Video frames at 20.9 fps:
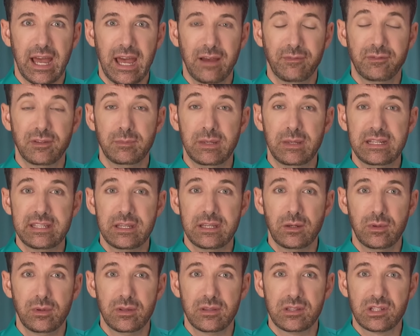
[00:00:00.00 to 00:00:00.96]
after
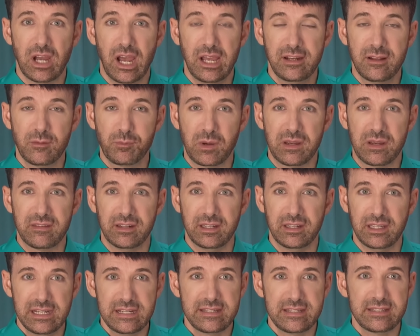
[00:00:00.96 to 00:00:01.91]
meeting with China's
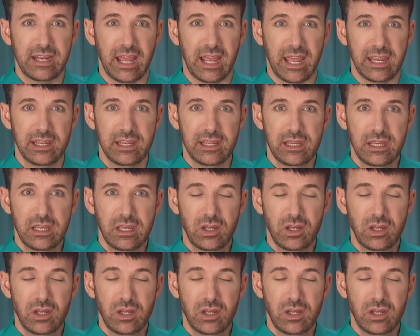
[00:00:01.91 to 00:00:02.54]
president yesterday